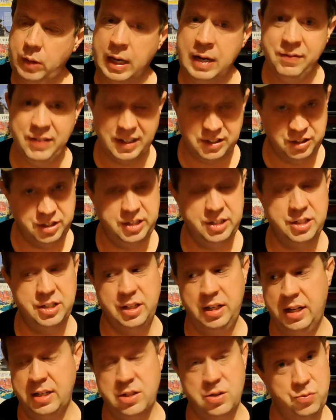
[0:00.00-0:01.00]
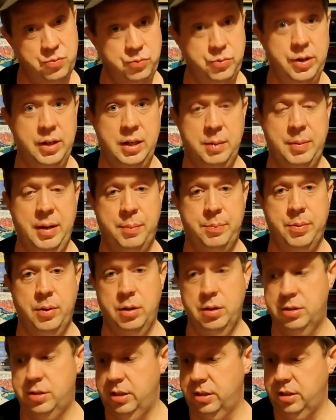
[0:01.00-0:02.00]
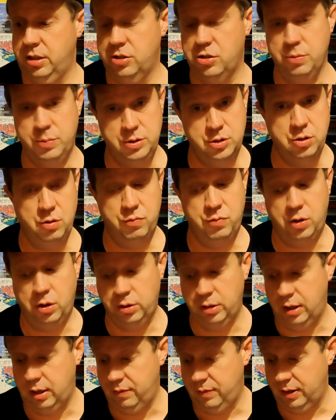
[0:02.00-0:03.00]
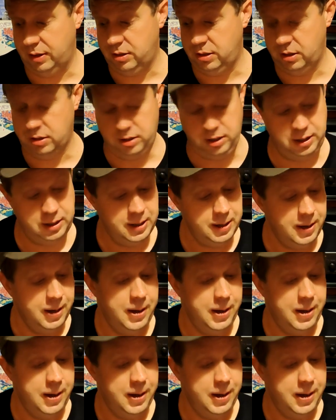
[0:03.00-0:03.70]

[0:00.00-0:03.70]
If that's Tyskie, it's a really bad bottle of Tyskie. Something's gone wrong there if that's Tyskie.